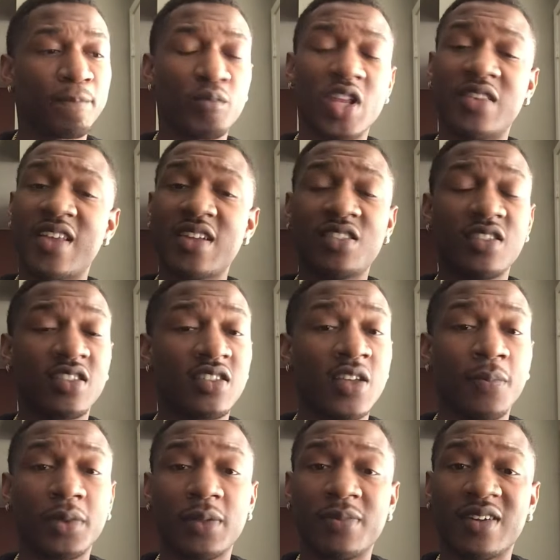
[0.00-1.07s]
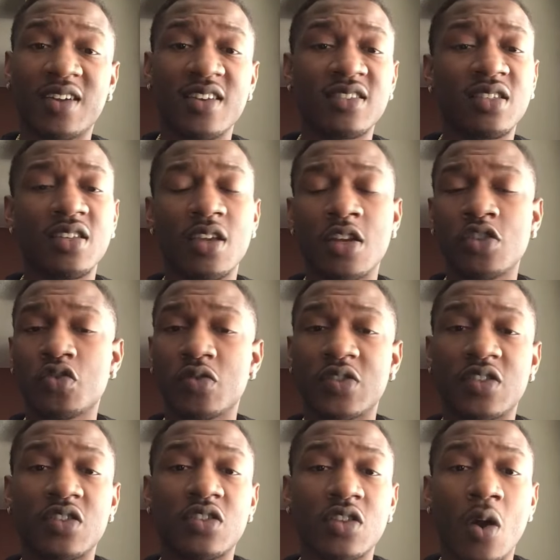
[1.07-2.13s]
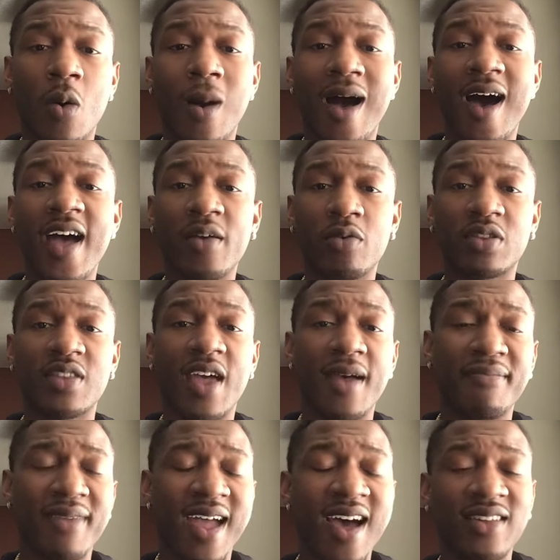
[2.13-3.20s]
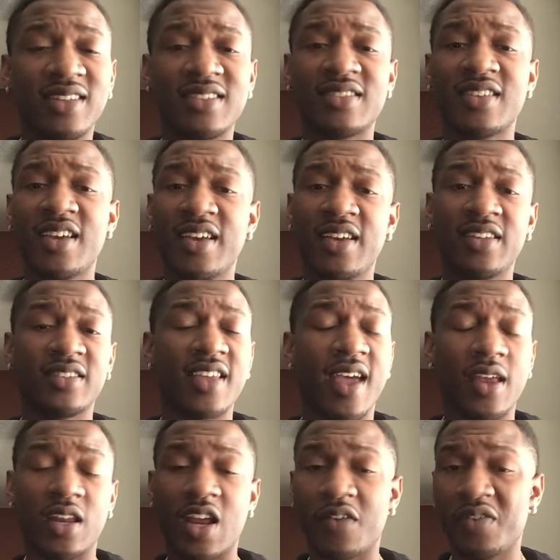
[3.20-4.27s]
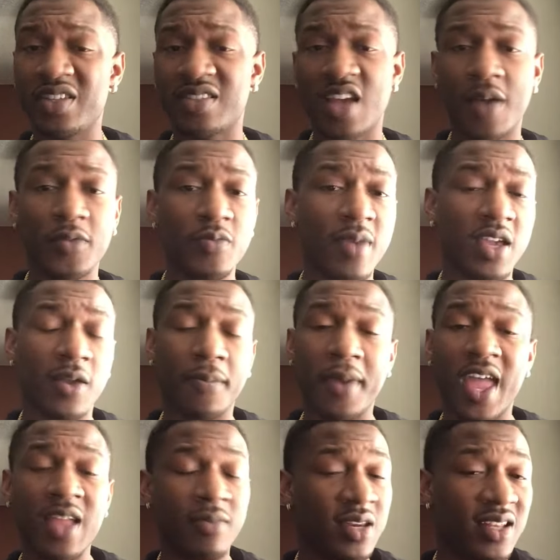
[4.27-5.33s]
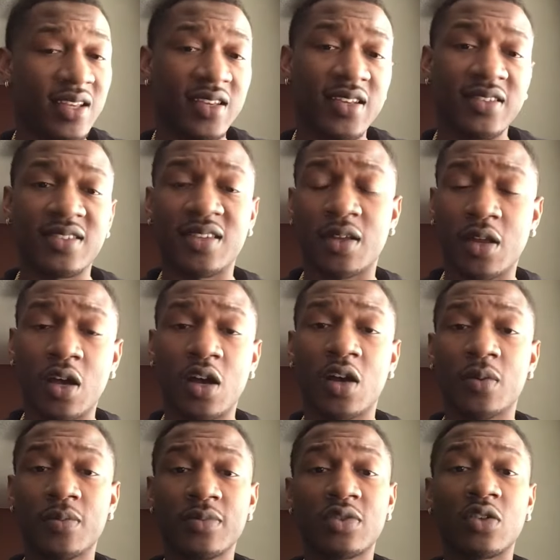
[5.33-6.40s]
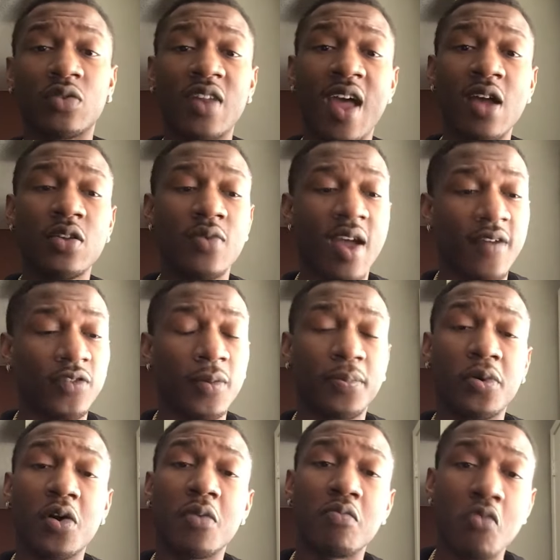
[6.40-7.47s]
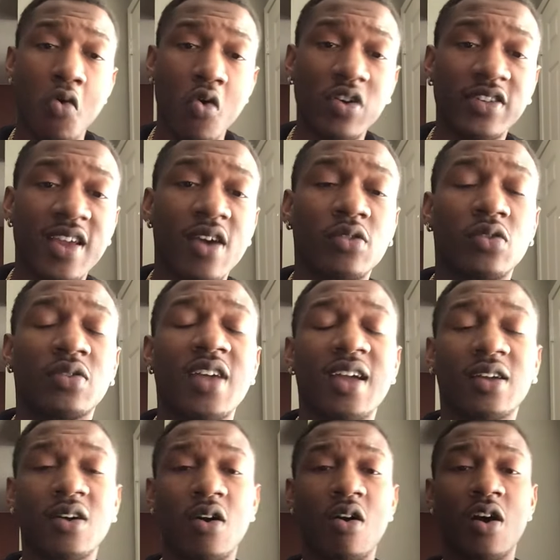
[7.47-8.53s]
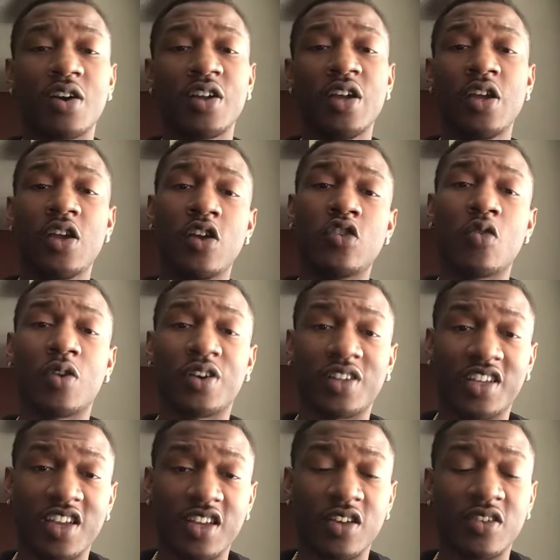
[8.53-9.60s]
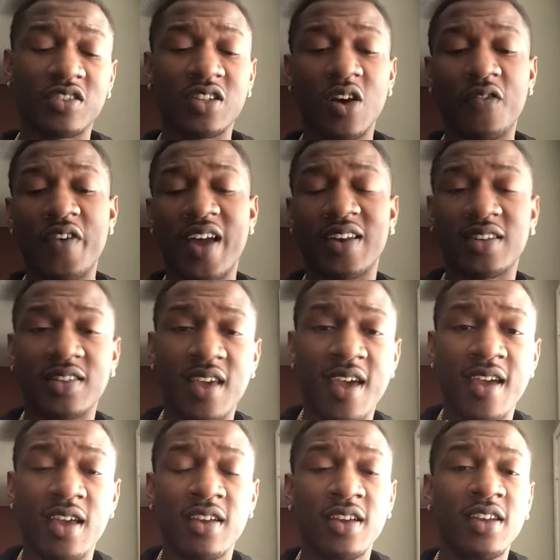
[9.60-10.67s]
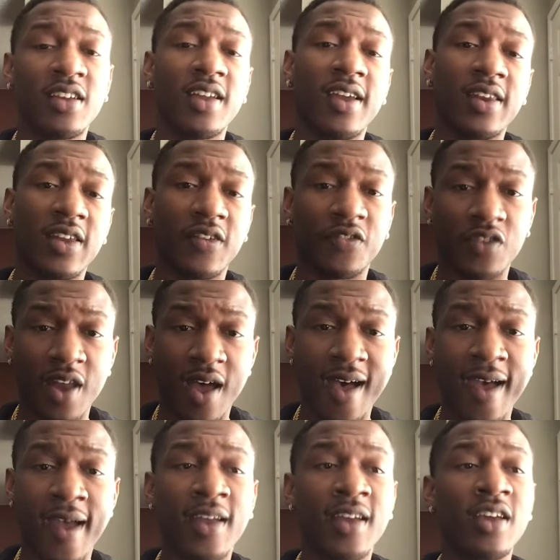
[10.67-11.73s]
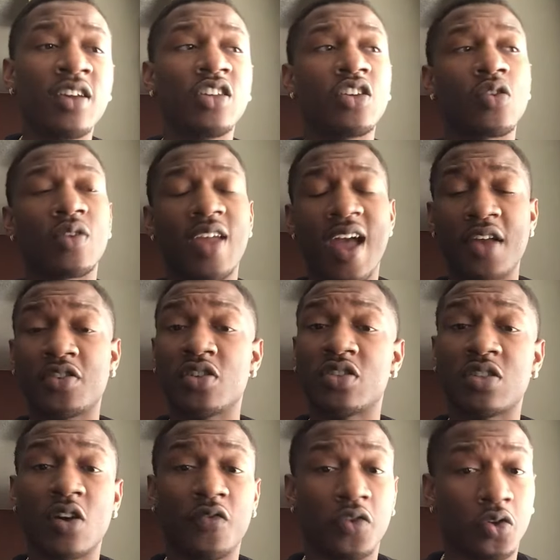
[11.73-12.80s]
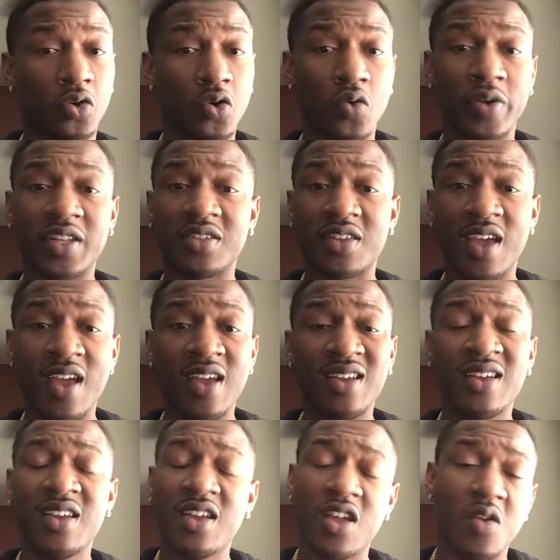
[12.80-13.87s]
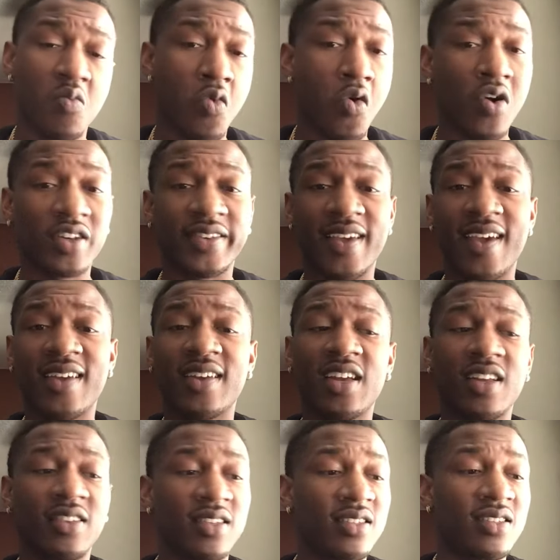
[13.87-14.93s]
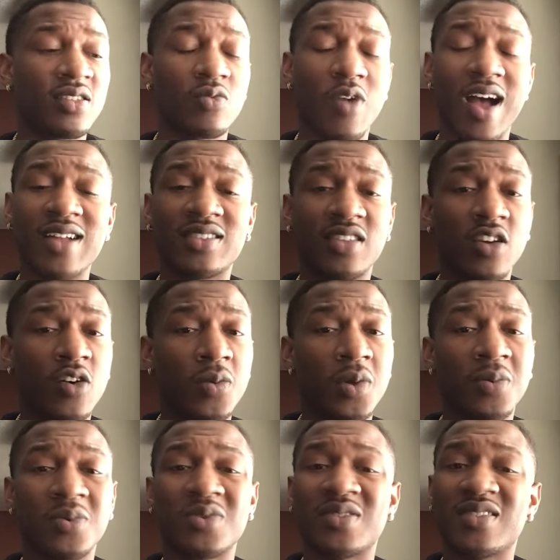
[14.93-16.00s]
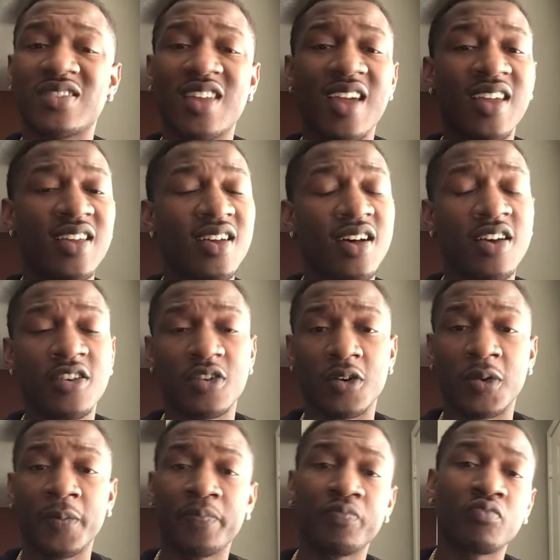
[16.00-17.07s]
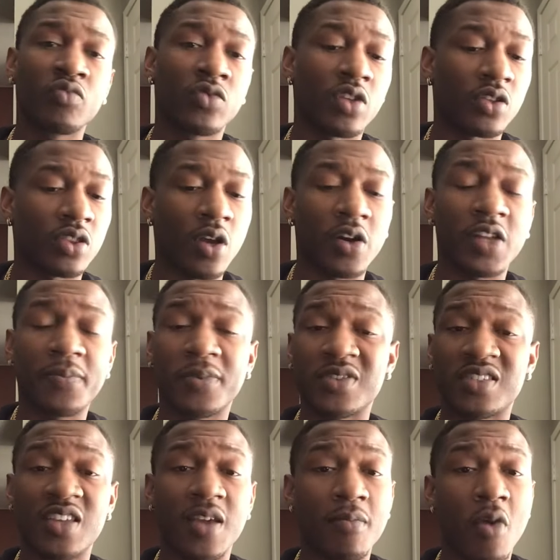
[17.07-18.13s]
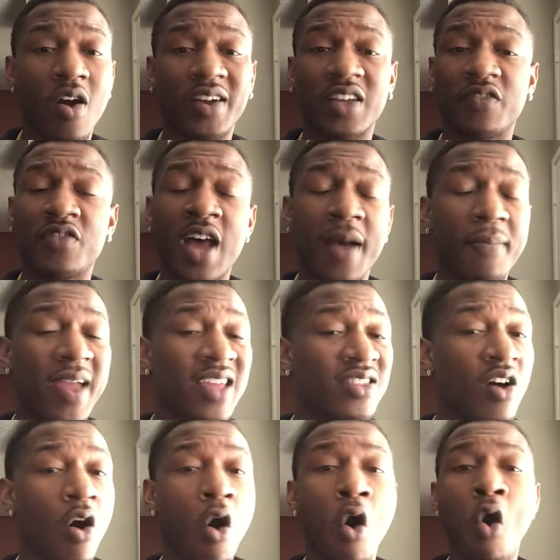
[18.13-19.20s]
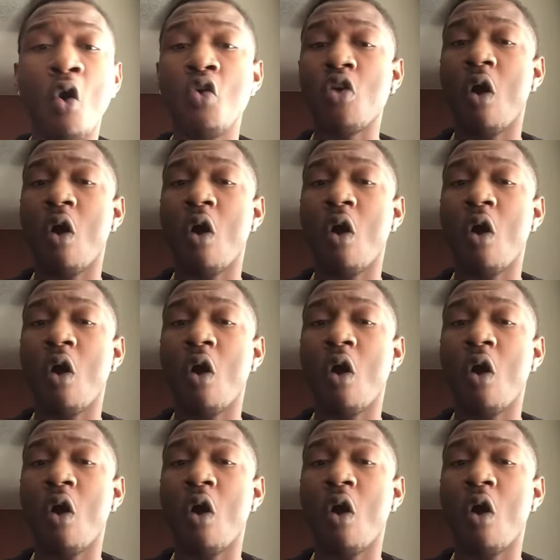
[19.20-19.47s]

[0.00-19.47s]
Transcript: And that's just simply because the interest is so high with that balance that every time you make a payment, it eats it up. So now you have to put more down on that card in order to get yourself out of debt. And if not, you'll catch yourself accruing debt and more debt. And this is why I tell people, stay under the 30% mark. If not, pay the whole